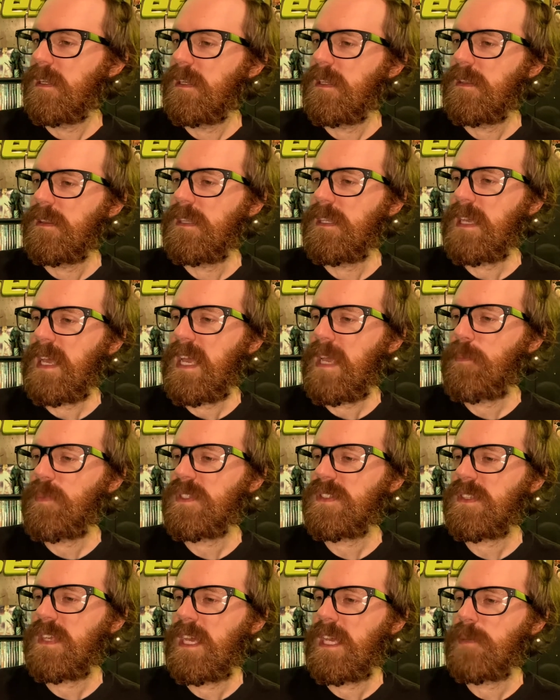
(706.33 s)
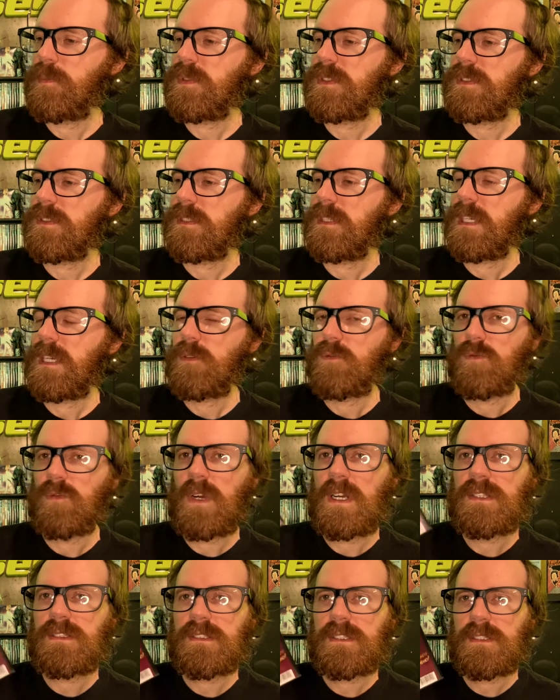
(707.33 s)
the ape escapes,
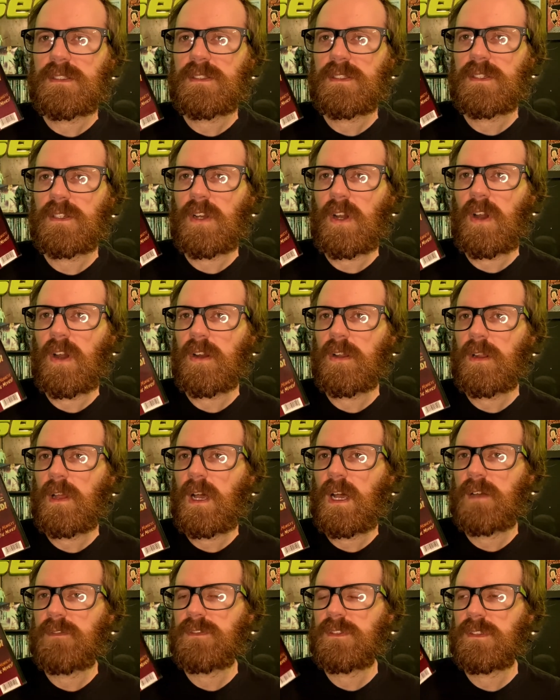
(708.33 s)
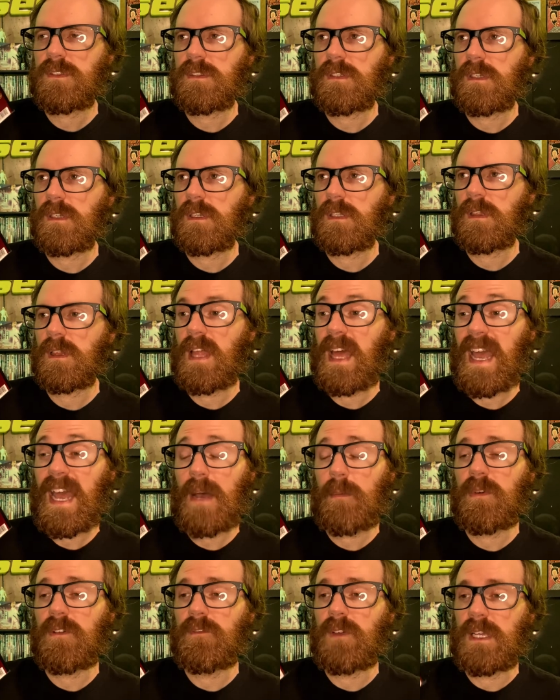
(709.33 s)
runs into Karloff's
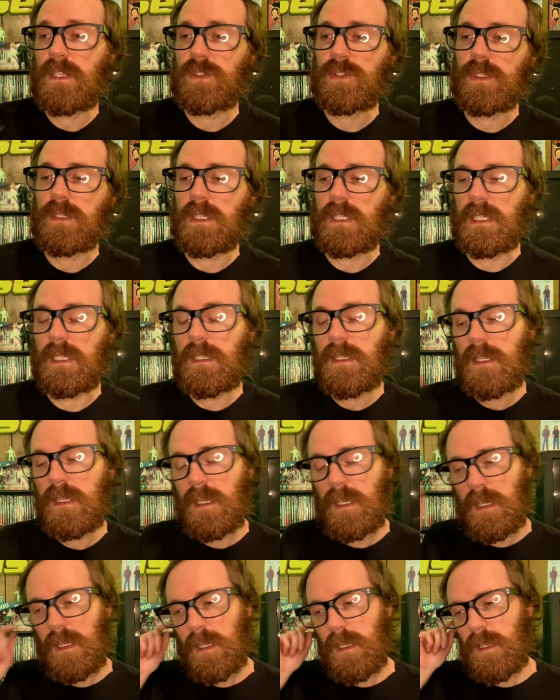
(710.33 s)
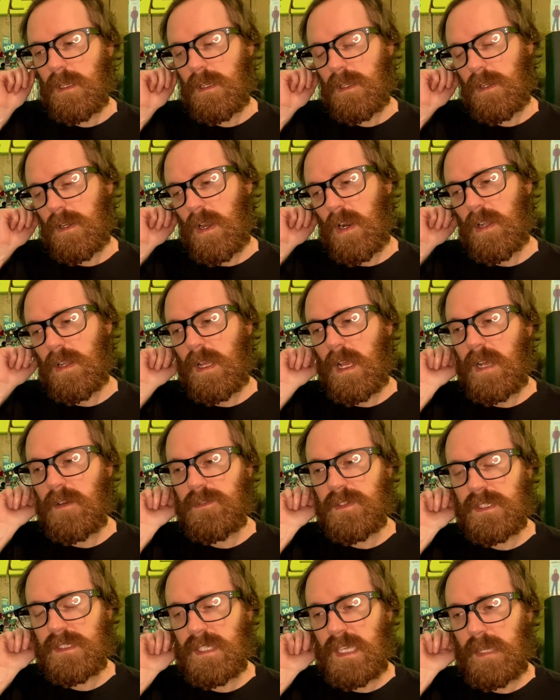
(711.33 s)
lab eventually. Karloff
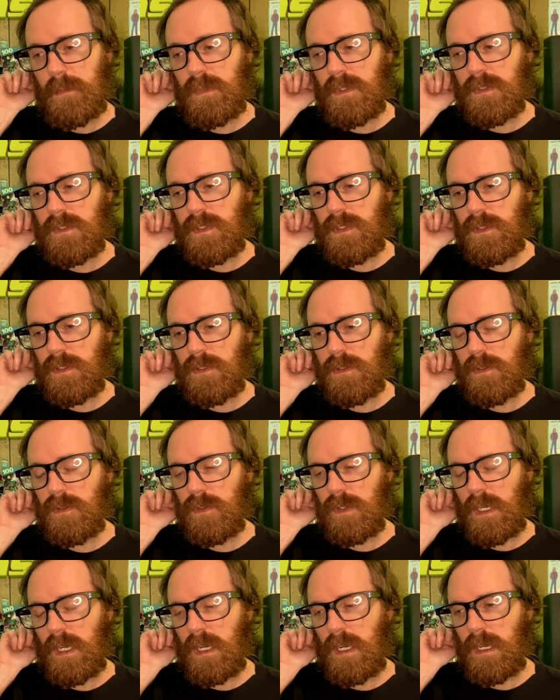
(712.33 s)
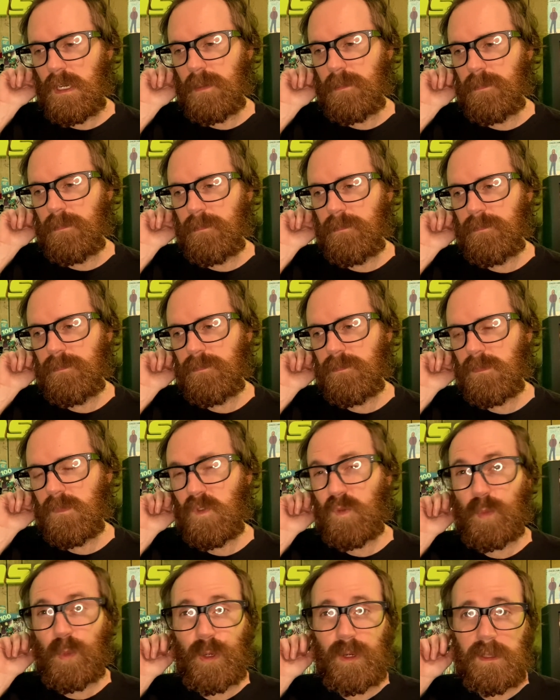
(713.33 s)
is able to, um,
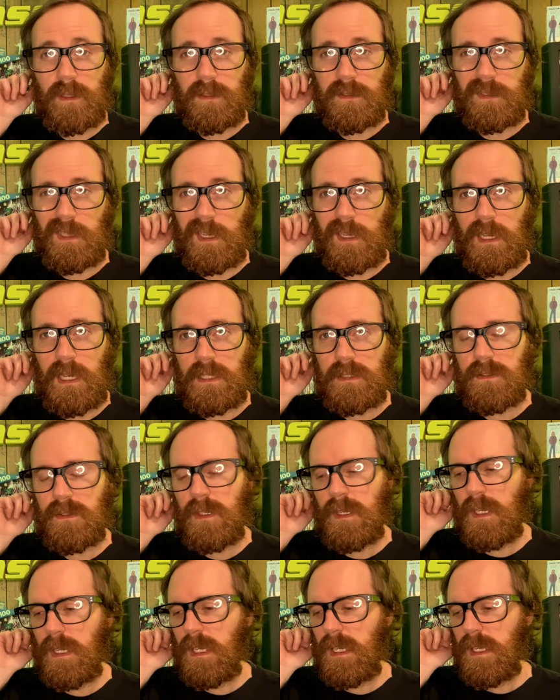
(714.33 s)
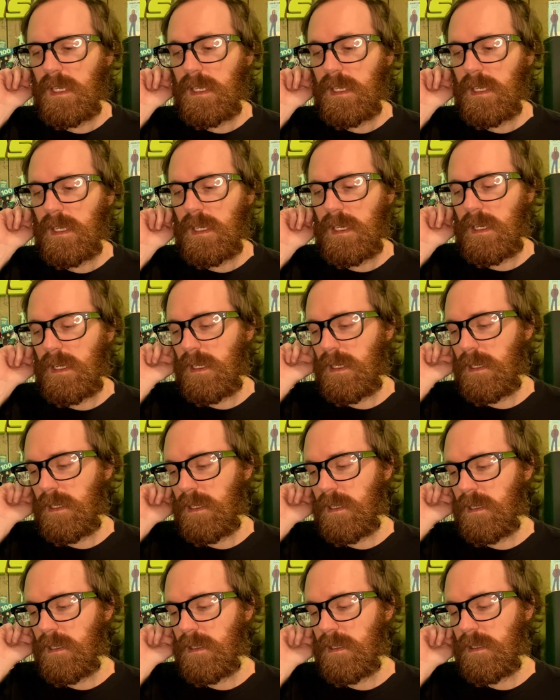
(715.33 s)
spoilers, I guess,
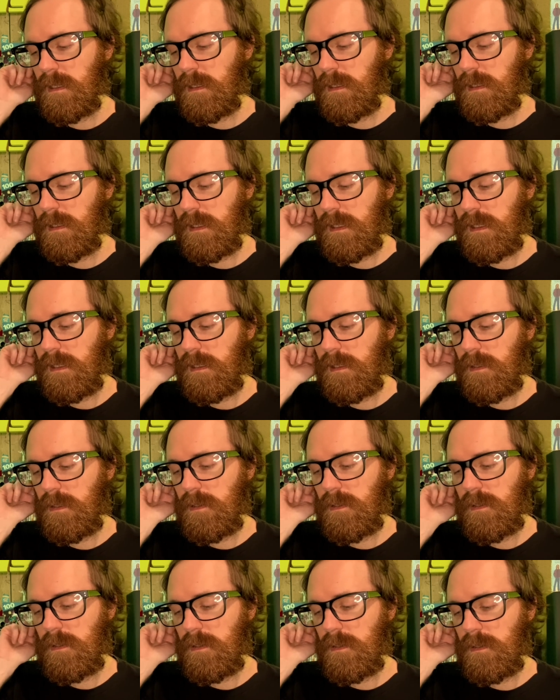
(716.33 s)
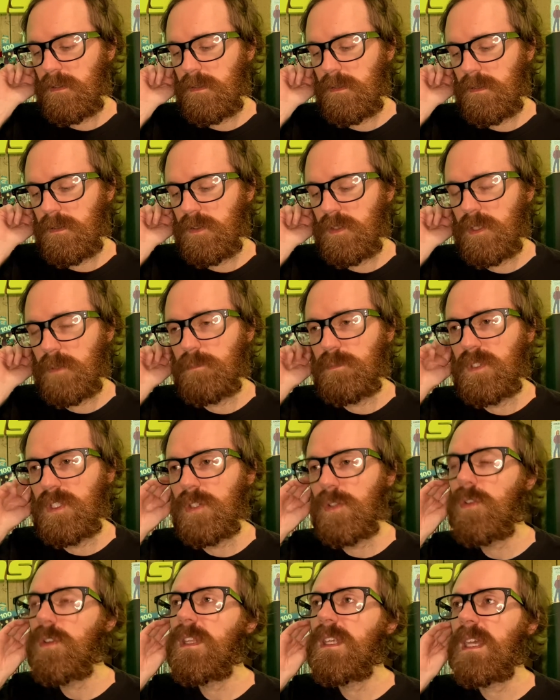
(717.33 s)
uh,
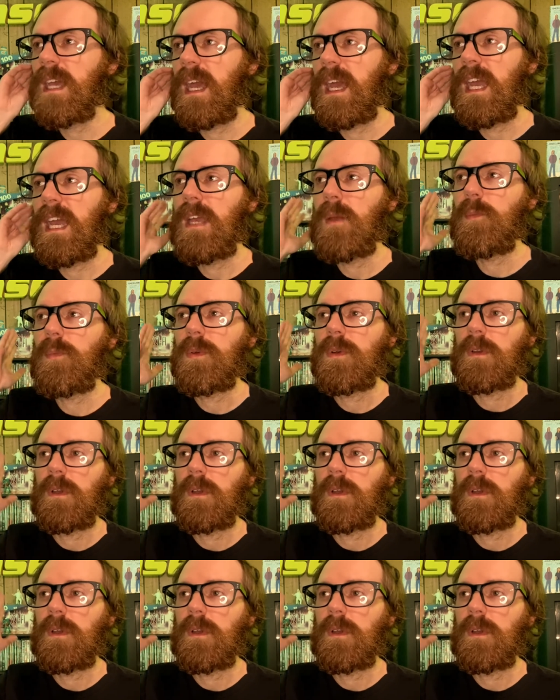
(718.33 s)
subdue the ape,